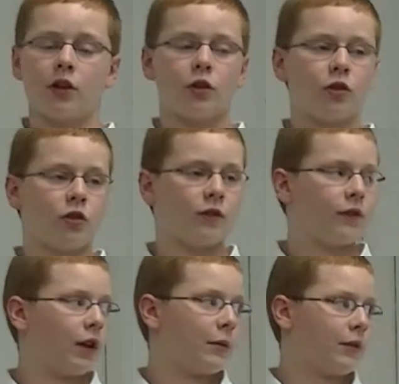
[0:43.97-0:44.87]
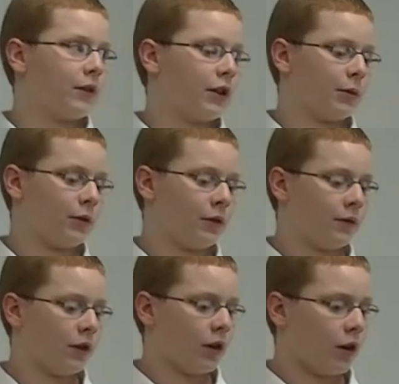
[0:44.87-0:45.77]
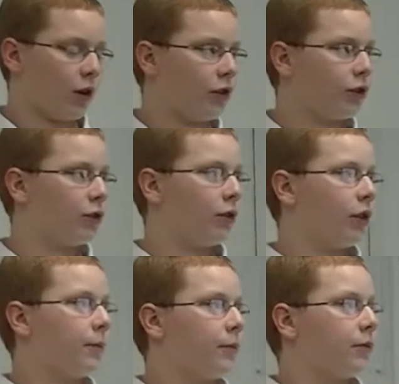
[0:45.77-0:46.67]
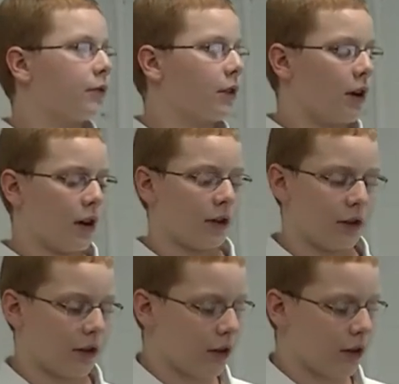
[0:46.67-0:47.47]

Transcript: go to the frame of the animal. Also, on